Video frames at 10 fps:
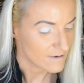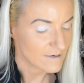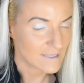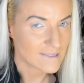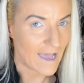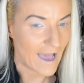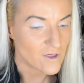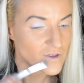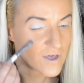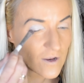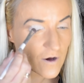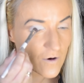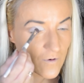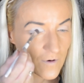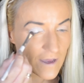This
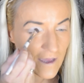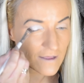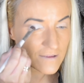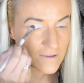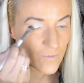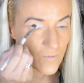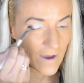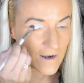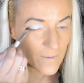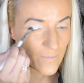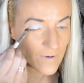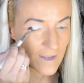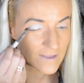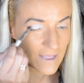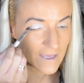eyeshadow is very
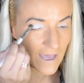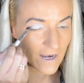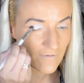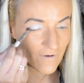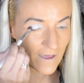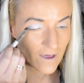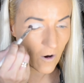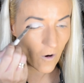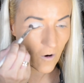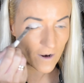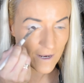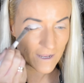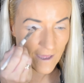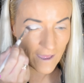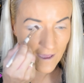pretty, kind of like a
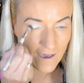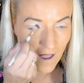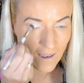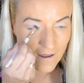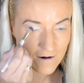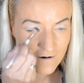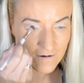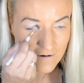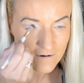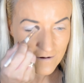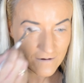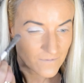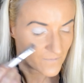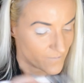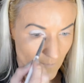holiday color.
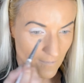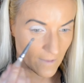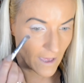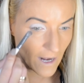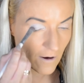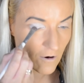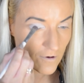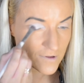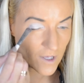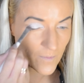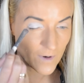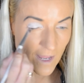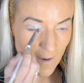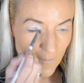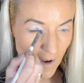And I also want to
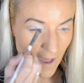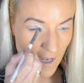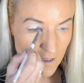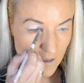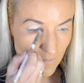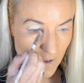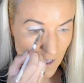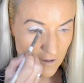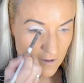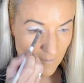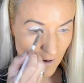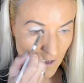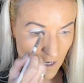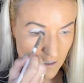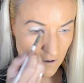apply a little bit into my
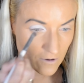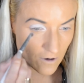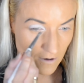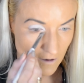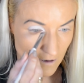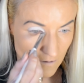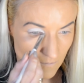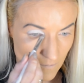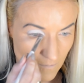inner corner.